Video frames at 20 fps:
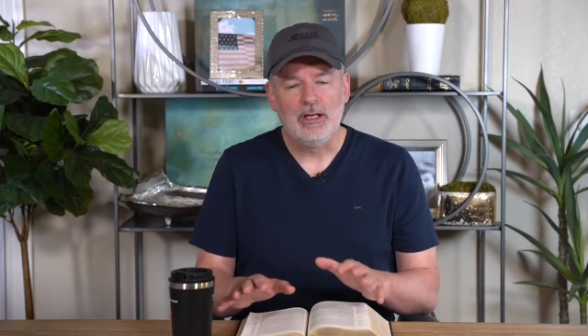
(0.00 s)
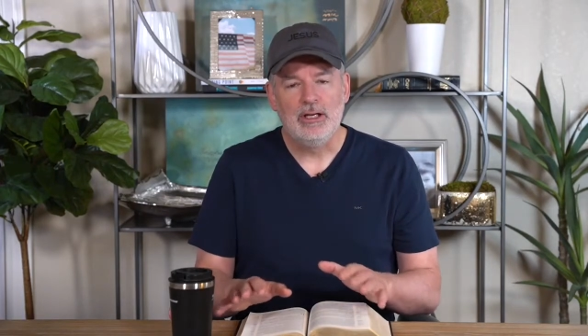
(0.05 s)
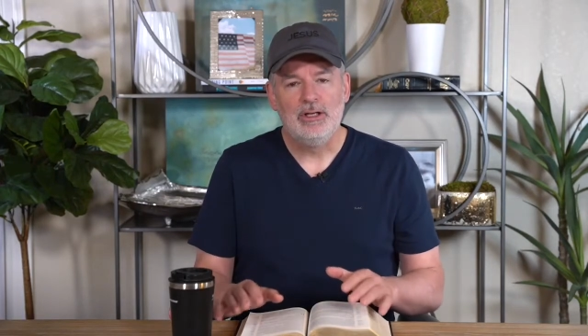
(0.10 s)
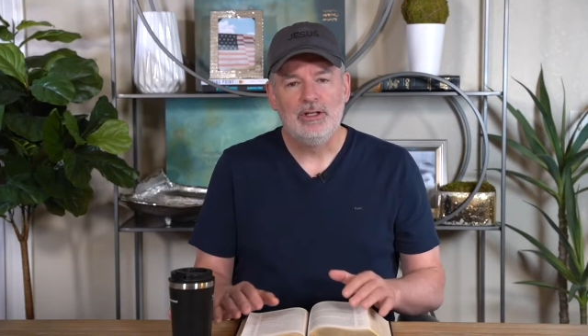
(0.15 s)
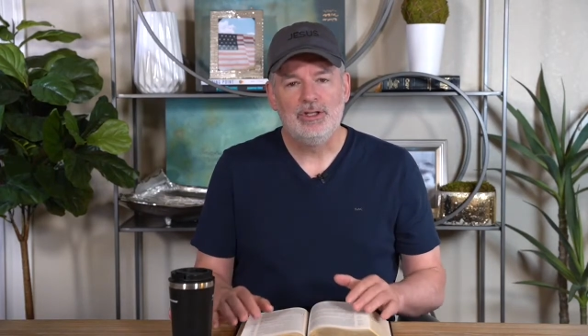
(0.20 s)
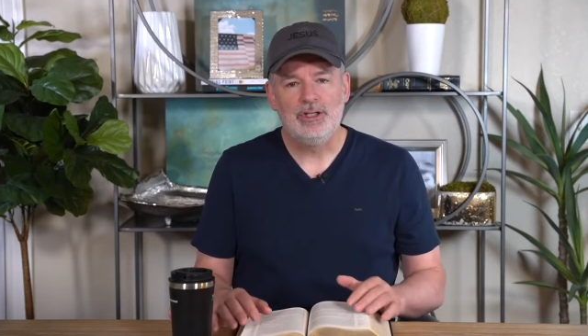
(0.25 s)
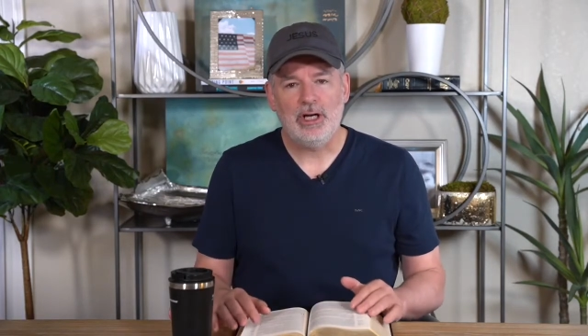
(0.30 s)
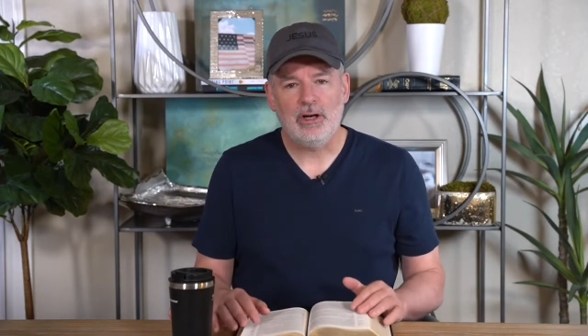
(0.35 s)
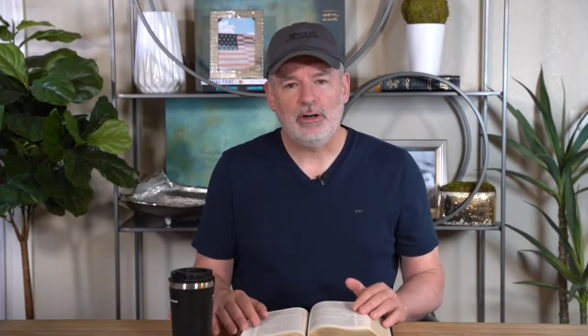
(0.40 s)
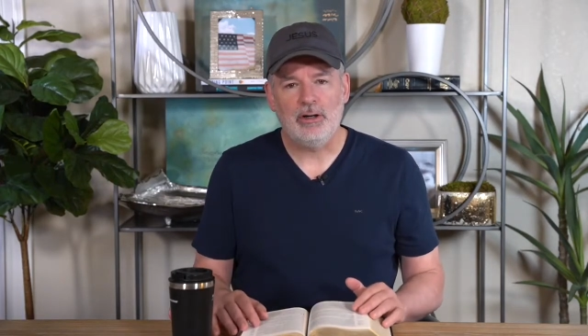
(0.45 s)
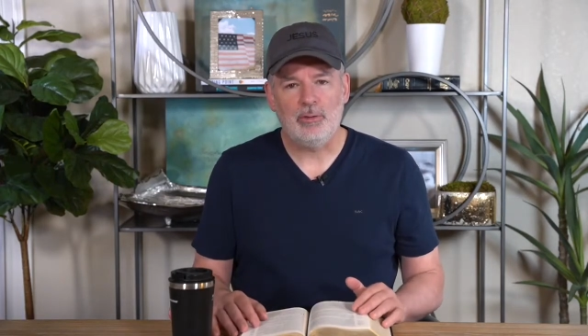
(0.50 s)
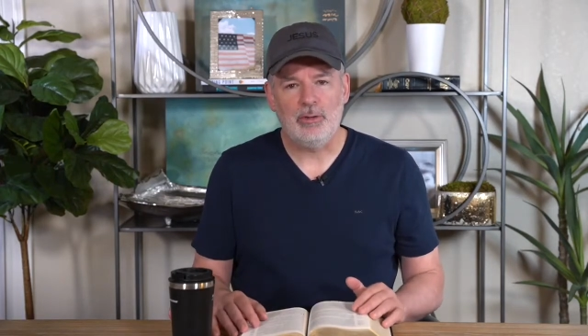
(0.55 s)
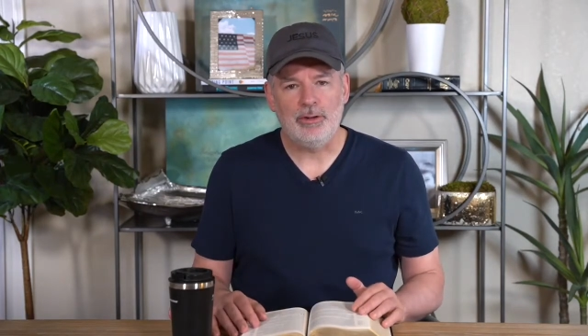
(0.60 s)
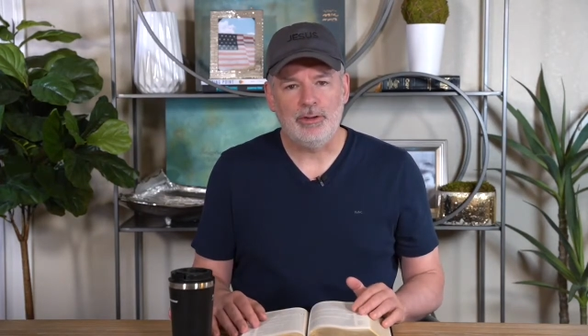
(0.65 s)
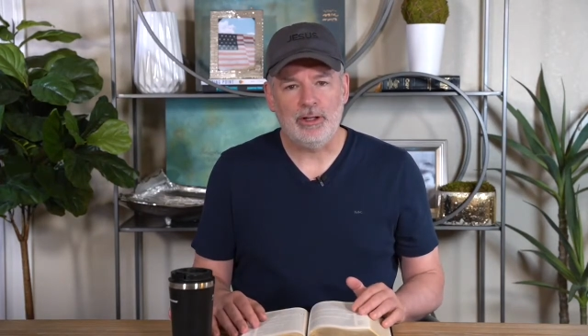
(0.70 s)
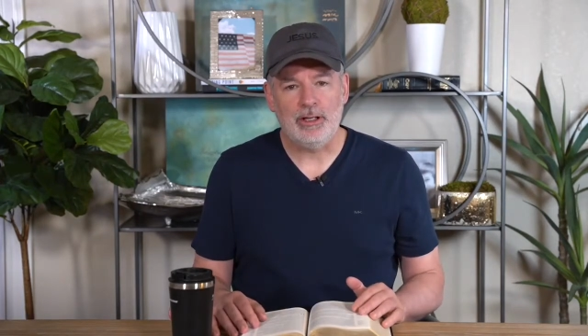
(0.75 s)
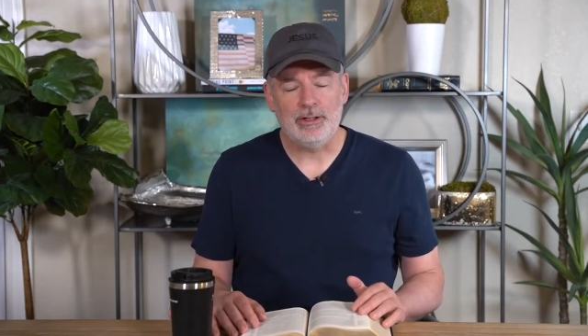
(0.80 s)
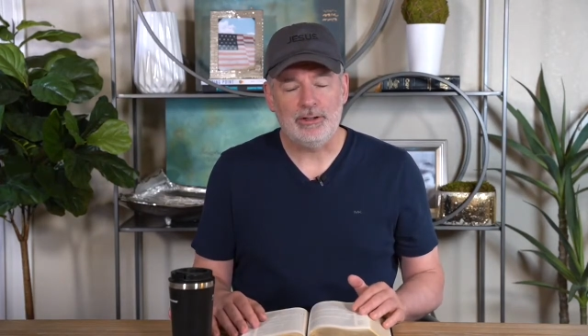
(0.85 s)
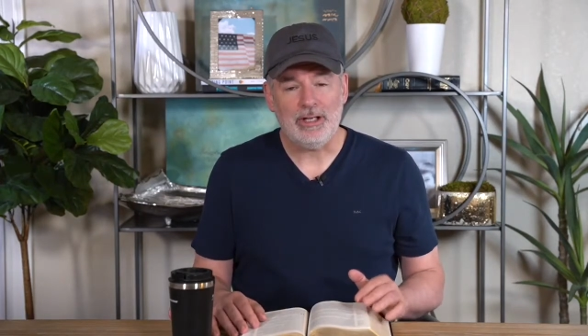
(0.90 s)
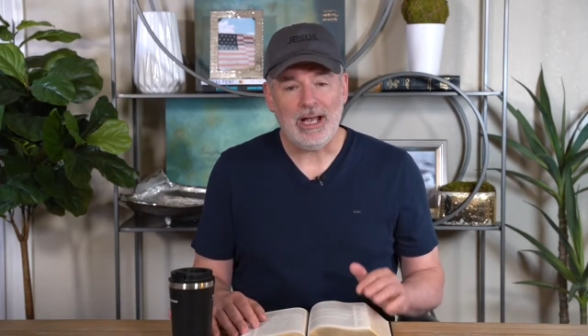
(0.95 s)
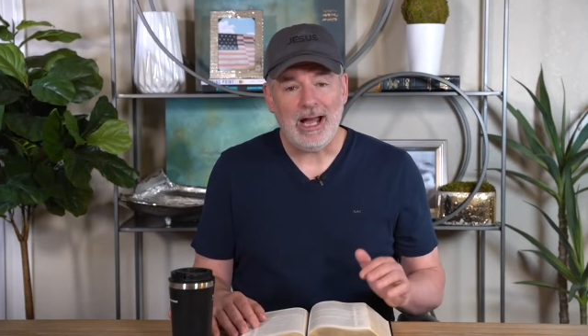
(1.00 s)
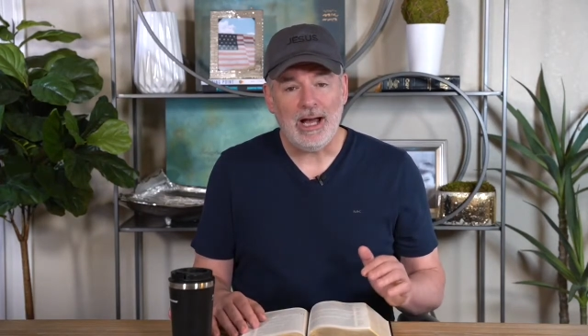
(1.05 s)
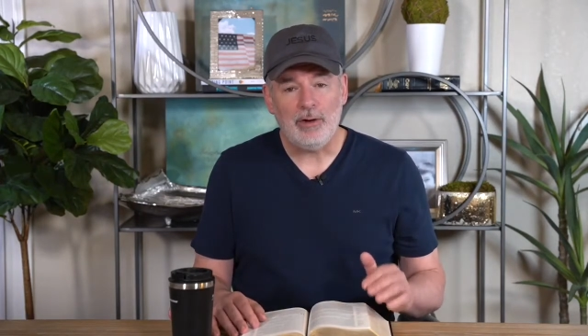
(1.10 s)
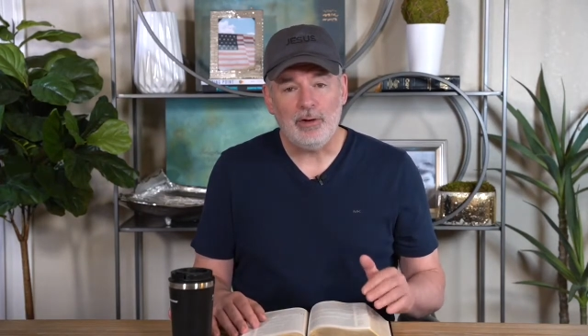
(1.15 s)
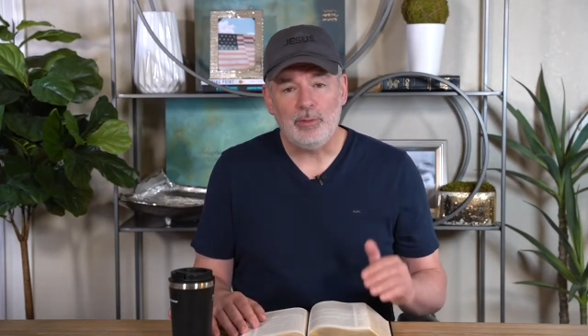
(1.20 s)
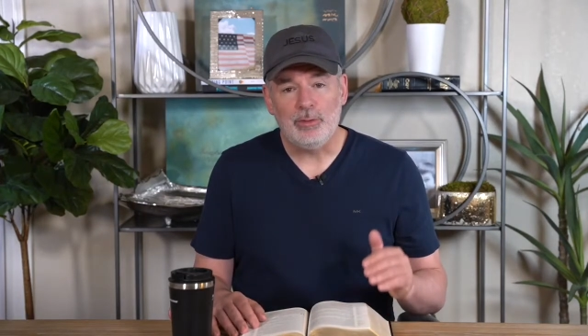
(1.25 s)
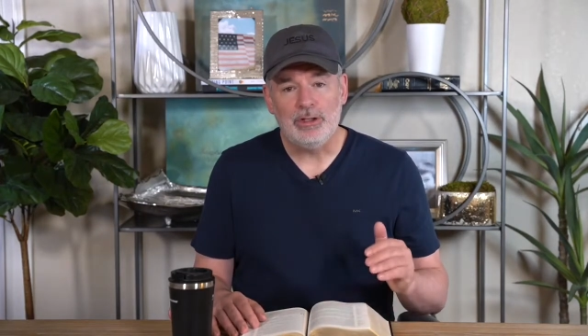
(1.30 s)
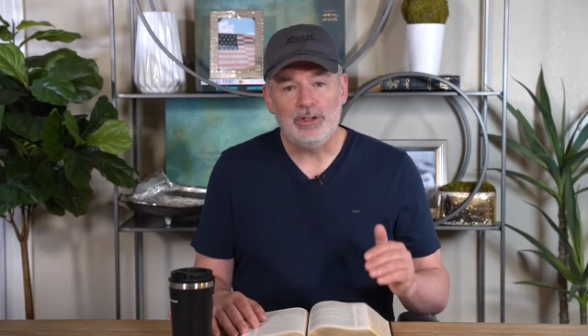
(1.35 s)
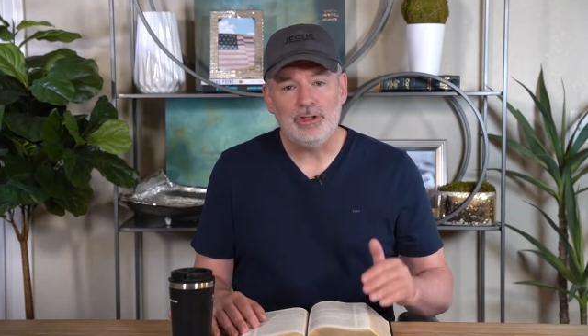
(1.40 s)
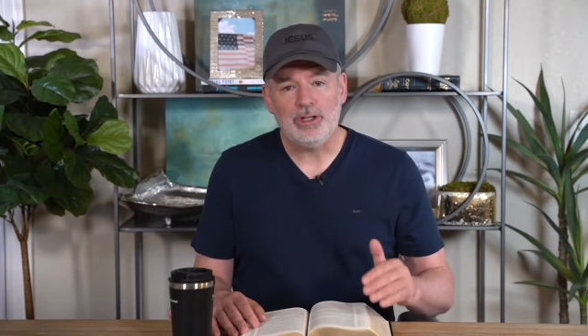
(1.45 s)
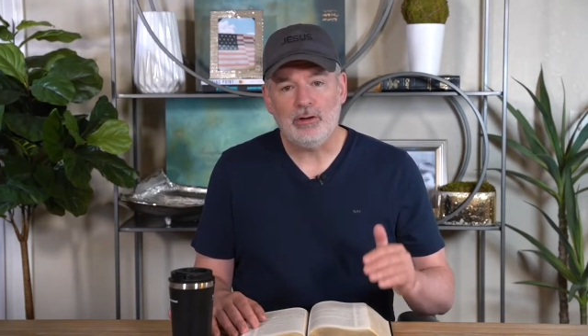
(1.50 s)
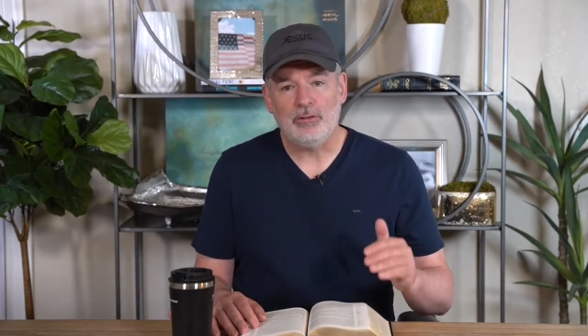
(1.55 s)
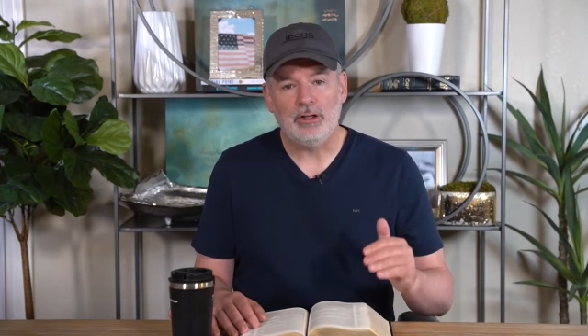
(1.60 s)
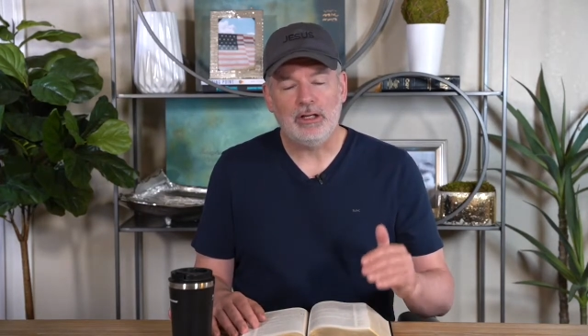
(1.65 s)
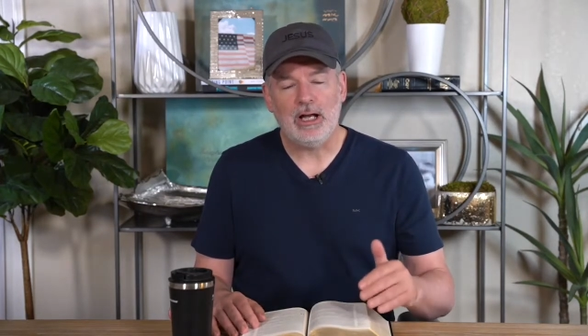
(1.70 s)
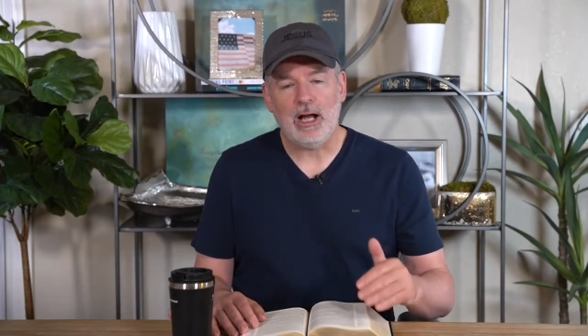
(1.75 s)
sharing with us how do we share the